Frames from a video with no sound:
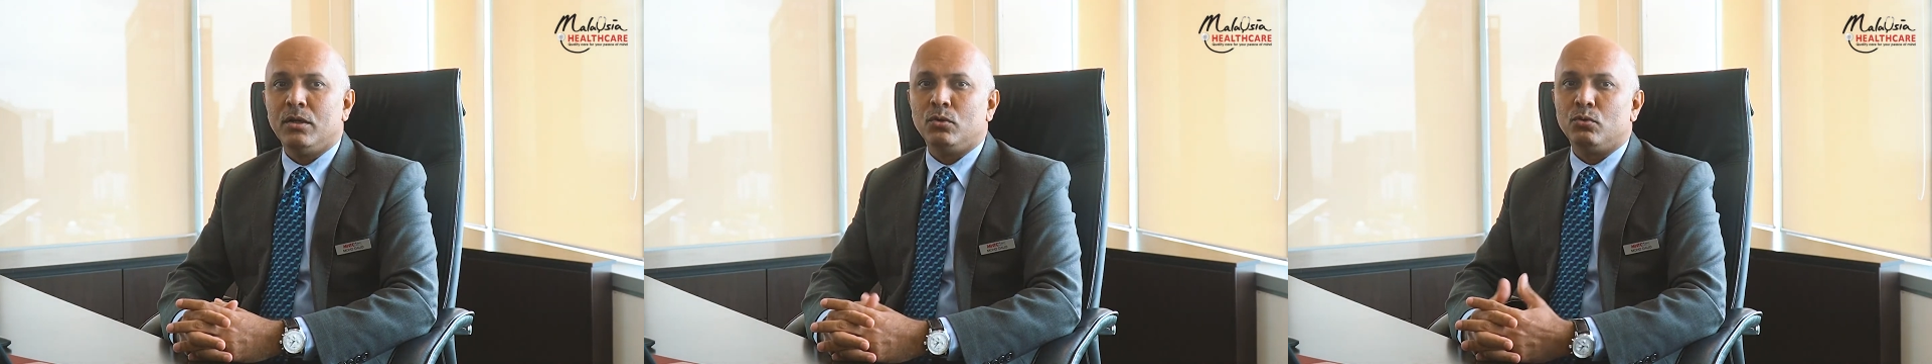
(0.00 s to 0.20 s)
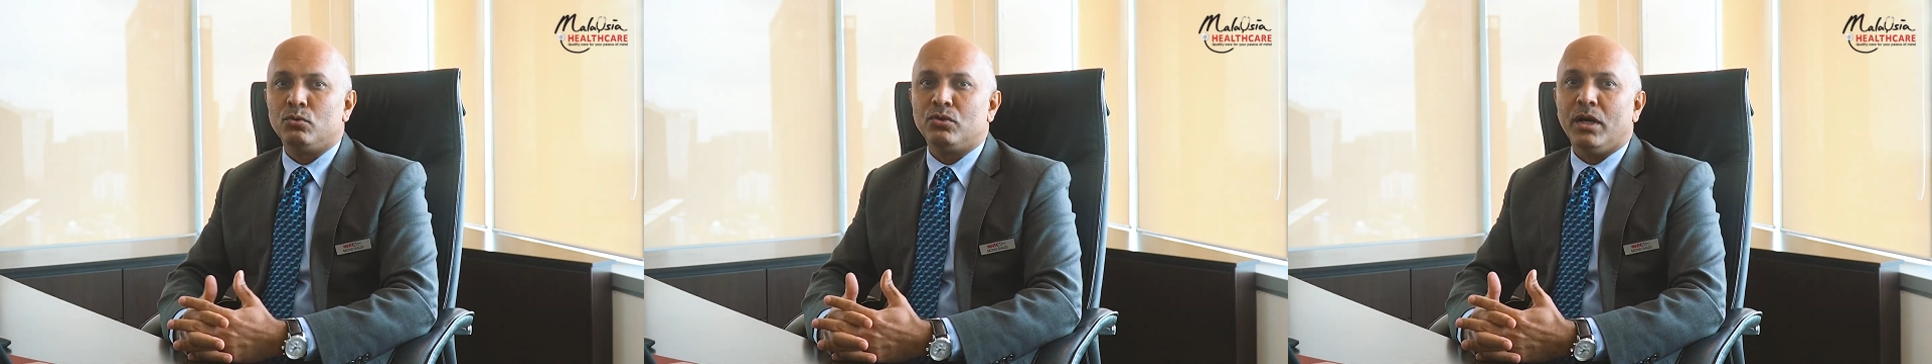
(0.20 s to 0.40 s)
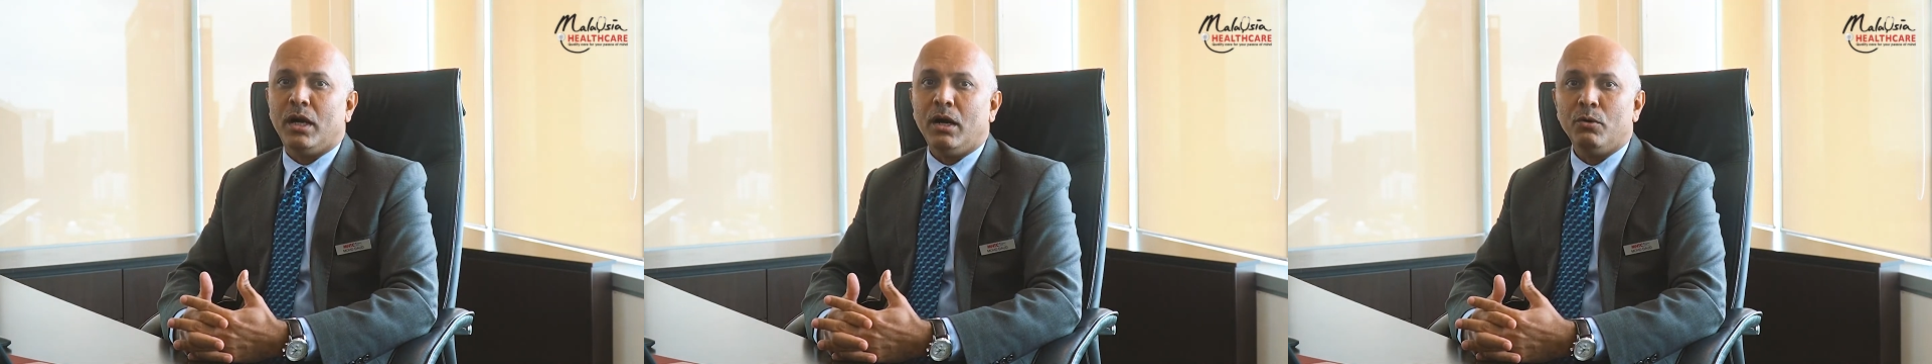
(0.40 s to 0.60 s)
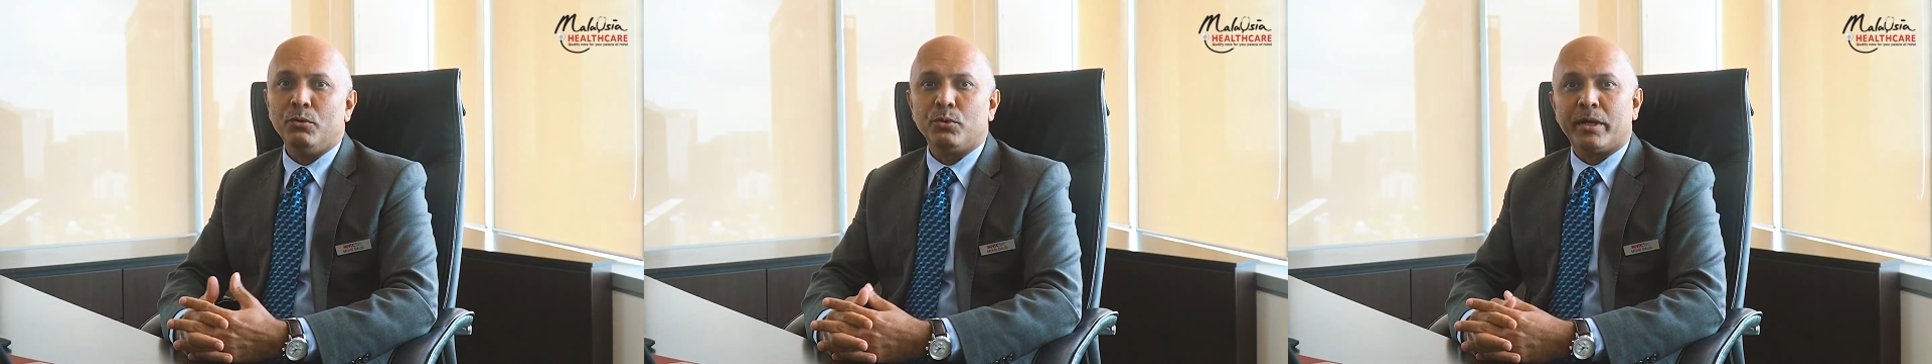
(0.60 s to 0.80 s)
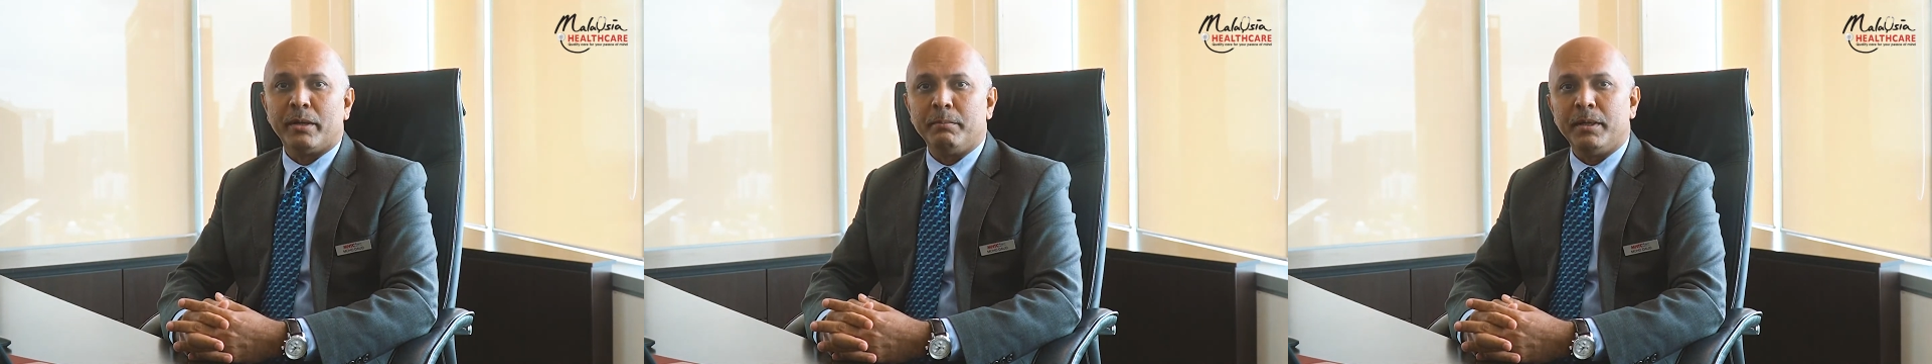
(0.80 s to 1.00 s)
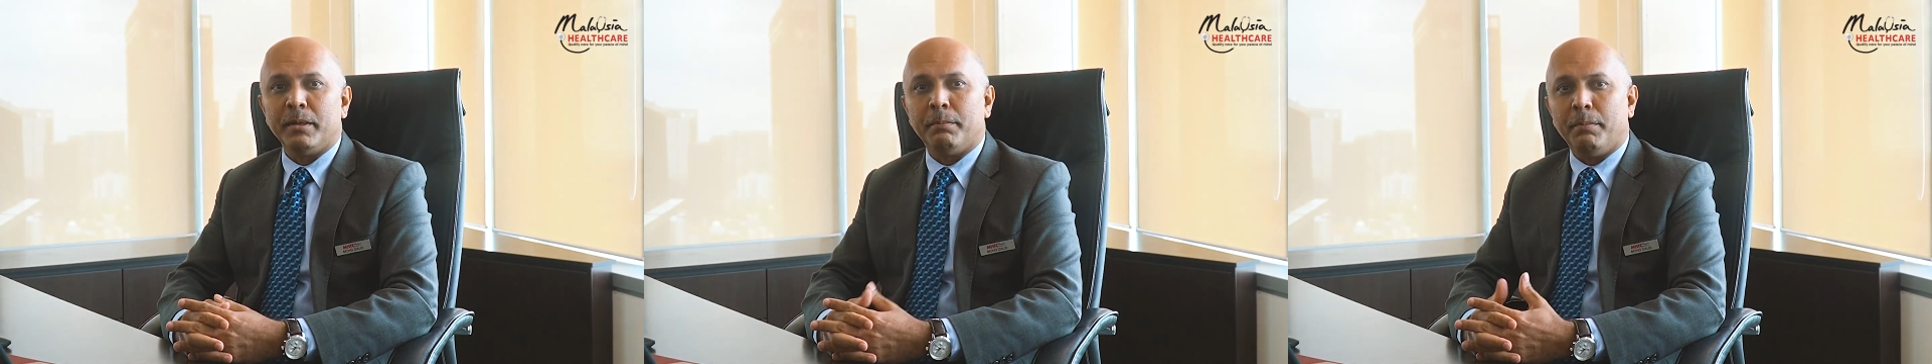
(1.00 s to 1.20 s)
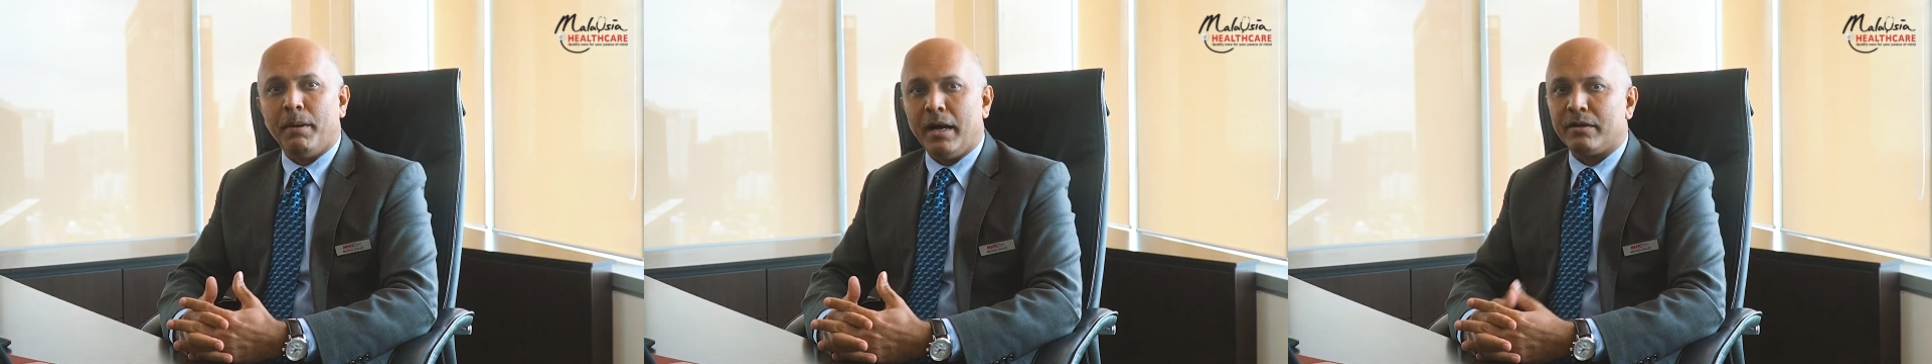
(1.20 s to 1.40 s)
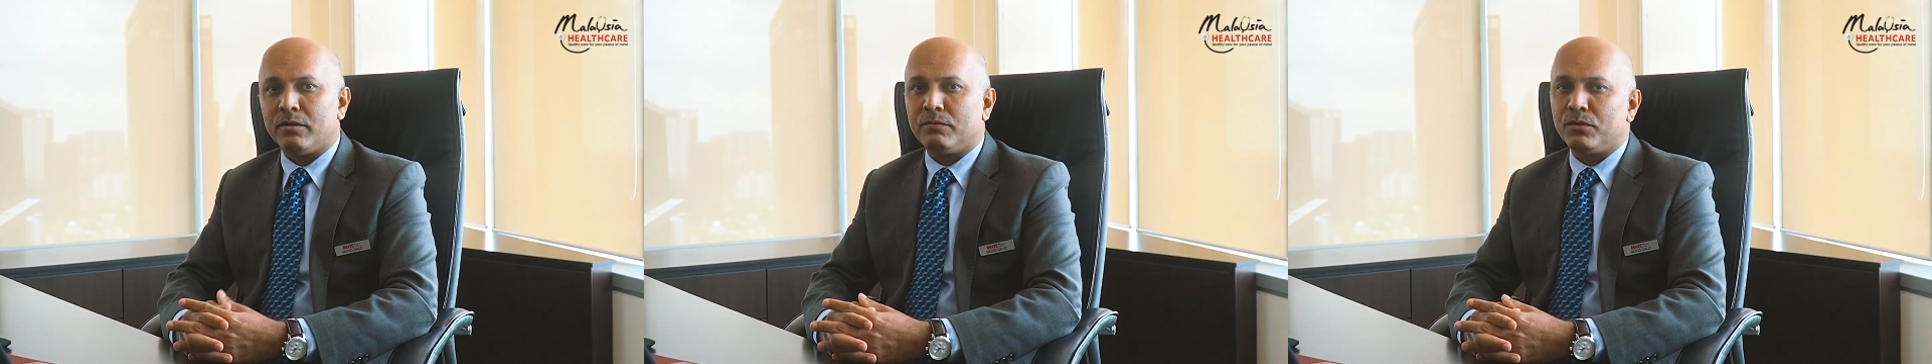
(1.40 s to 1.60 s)
to see how you can be a
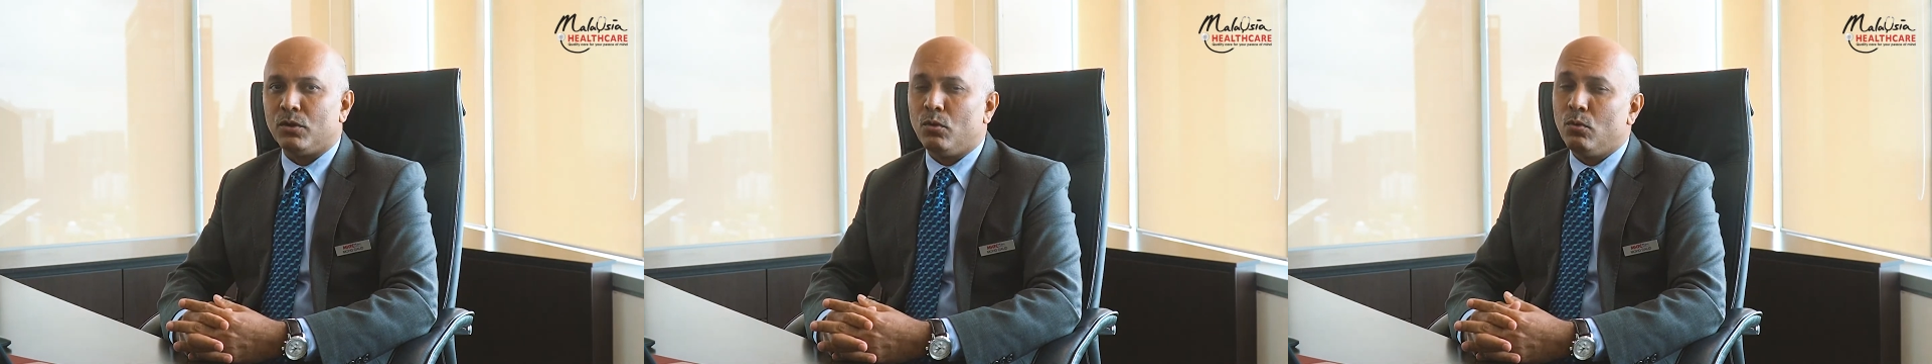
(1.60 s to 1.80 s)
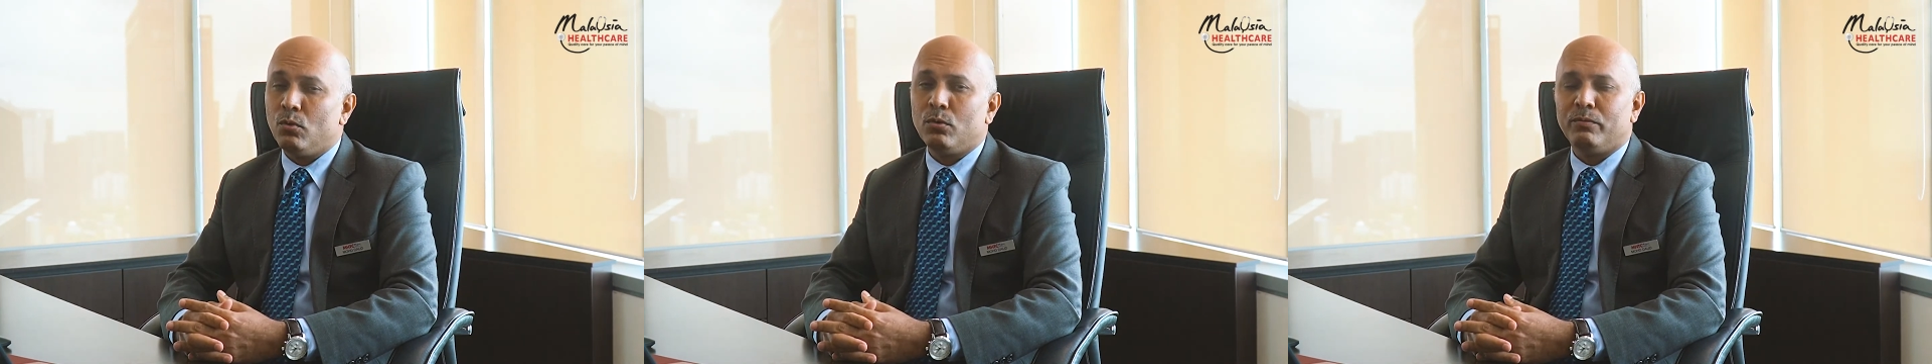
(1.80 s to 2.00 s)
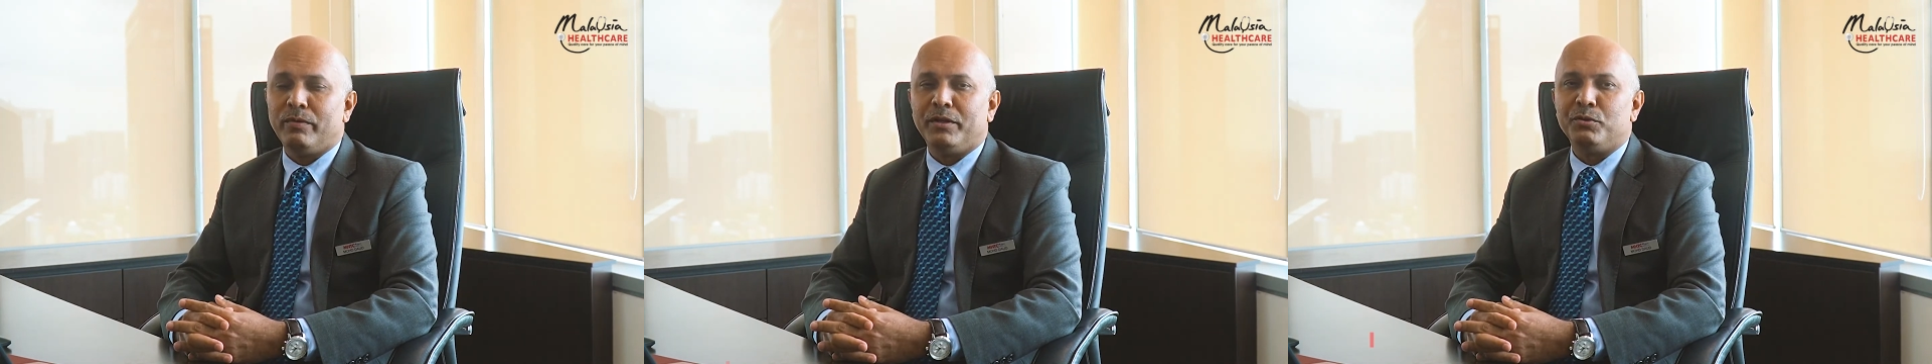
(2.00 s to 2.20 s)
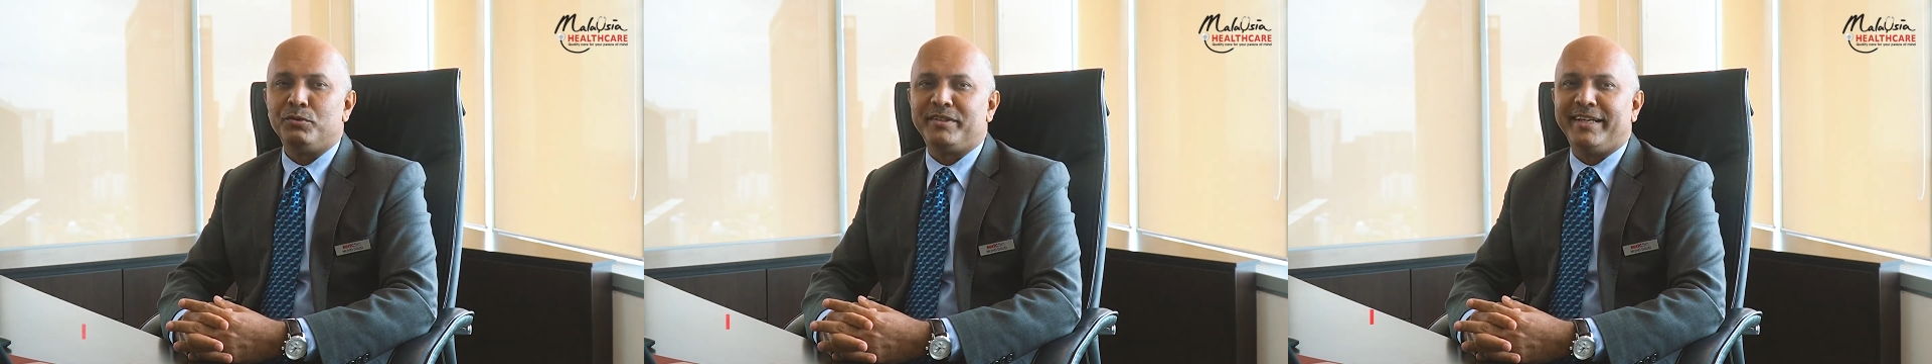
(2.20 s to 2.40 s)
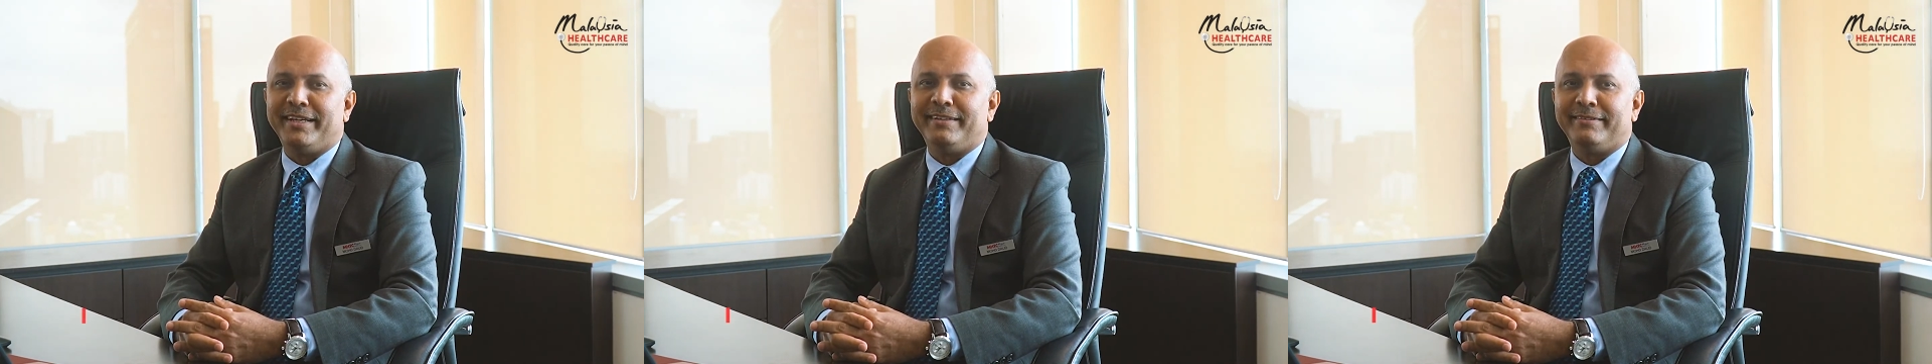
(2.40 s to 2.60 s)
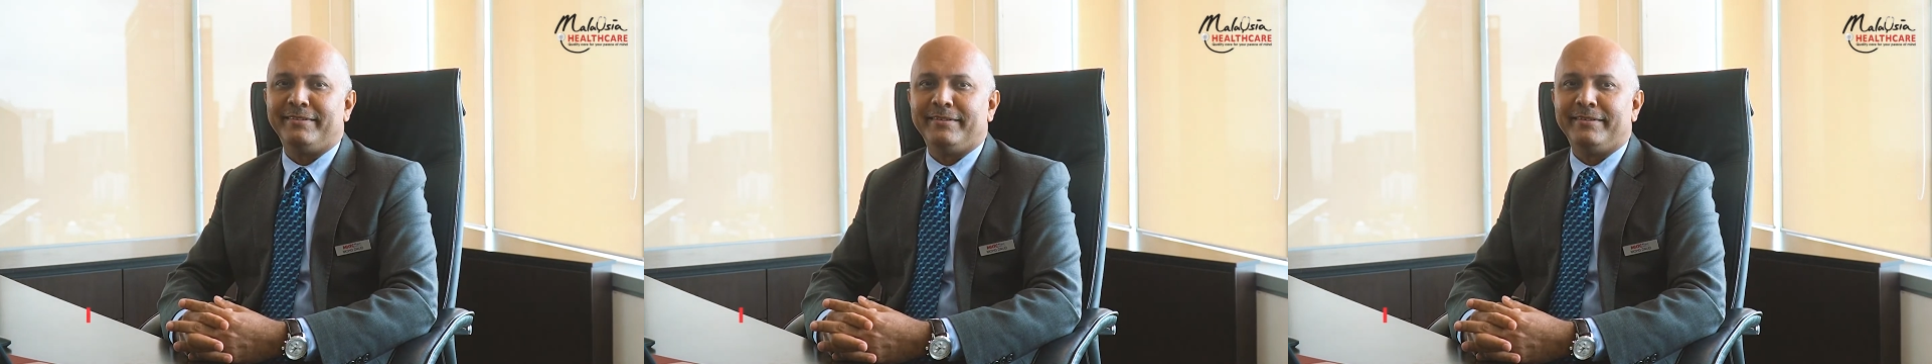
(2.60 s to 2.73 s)
part of the whole value chain.